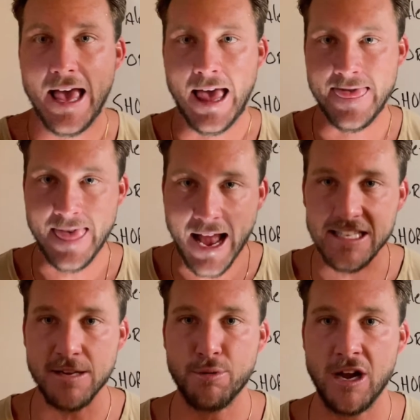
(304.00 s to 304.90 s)
and
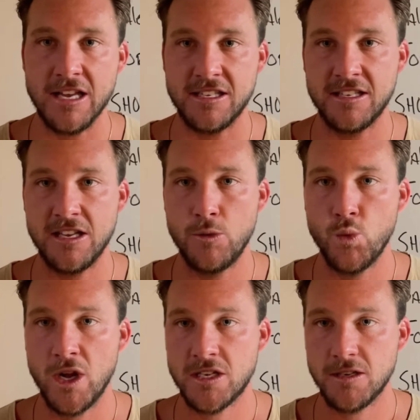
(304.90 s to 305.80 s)
that's the process in
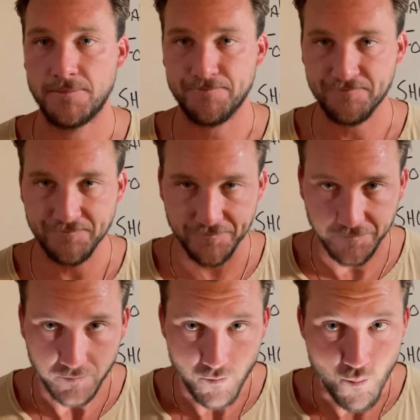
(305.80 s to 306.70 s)
which
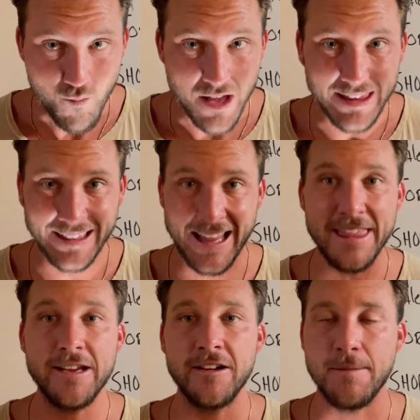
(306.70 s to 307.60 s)
the
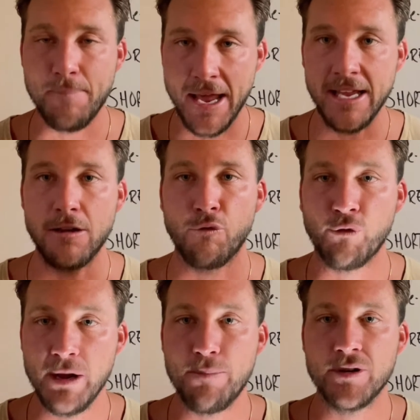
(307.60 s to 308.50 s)
lender and bank
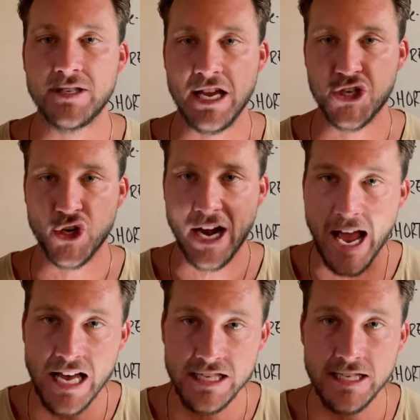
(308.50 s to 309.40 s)
repossess your
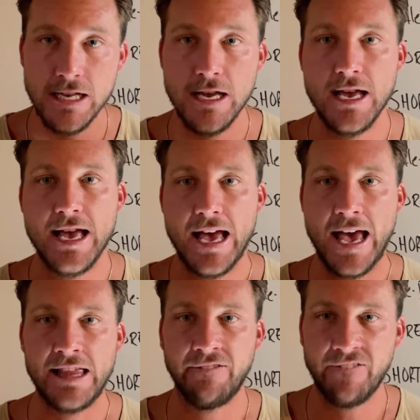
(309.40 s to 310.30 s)
house
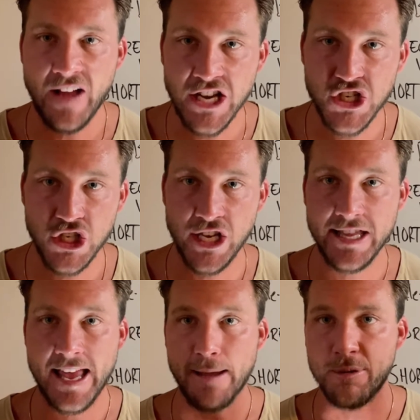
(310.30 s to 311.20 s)
and eventually
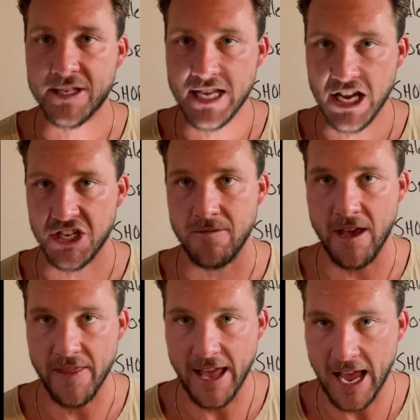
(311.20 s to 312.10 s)
take possession
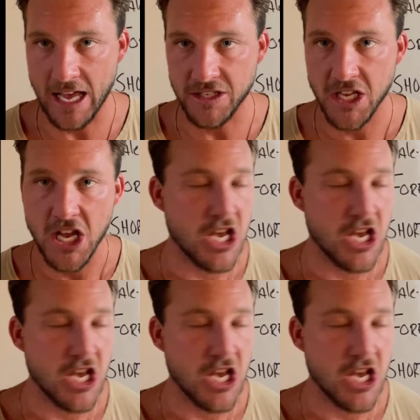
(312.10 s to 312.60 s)
of the house.